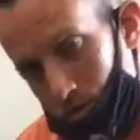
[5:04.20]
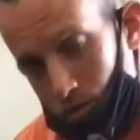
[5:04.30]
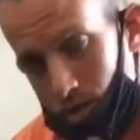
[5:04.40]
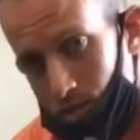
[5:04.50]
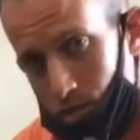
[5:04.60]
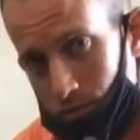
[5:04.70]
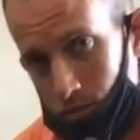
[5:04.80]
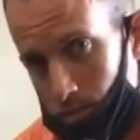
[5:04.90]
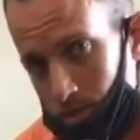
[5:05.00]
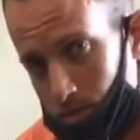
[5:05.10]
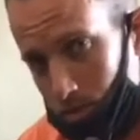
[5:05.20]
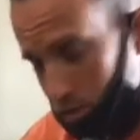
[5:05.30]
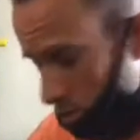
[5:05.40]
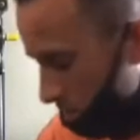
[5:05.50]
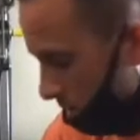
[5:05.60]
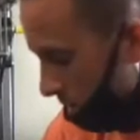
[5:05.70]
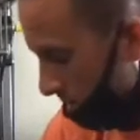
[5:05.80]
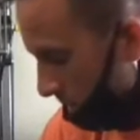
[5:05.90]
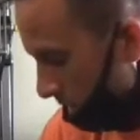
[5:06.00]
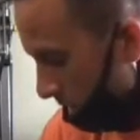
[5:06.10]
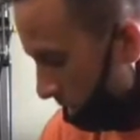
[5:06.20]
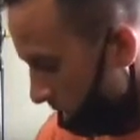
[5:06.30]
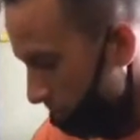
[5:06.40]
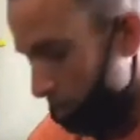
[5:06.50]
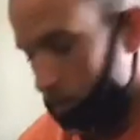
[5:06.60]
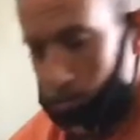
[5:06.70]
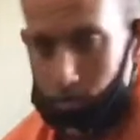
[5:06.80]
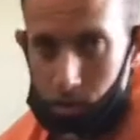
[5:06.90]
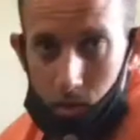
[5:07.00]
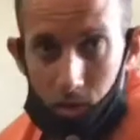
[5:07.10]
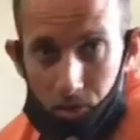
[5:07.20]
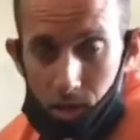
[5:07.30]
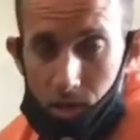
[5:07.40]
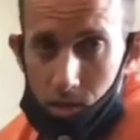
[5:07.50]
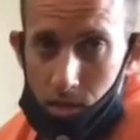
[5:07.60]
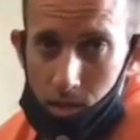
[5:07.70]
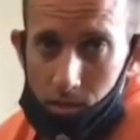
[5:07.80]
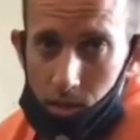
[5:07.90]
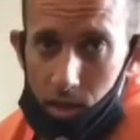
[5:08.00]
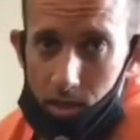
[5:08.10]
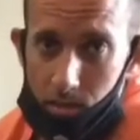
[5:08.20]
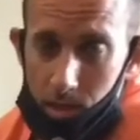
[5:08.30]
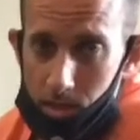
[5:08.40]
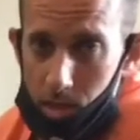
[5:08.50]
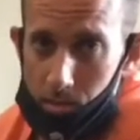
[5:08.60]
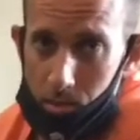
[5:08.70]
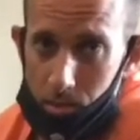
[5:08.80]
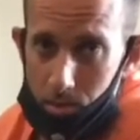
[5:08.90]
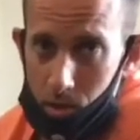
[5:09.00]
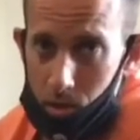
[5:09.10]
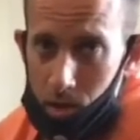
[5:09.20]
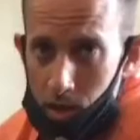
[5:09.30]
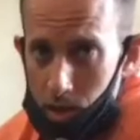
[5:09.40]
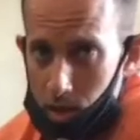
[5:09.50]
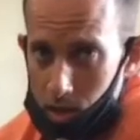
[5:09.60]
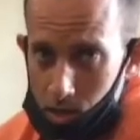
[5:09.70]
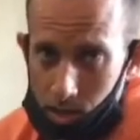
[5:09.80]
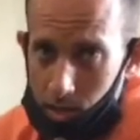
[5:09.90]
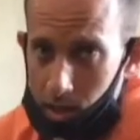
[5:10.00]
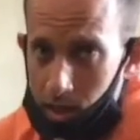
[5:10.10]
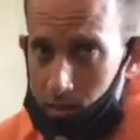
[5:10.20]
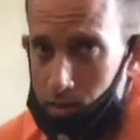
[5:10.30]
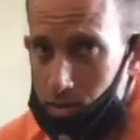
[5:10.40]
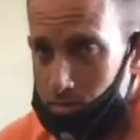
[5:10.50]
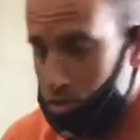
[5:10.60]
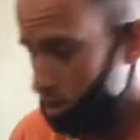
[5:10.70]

Stretching for the muscles. Again, I made a video on stretching to give you guys some examples, so check that out for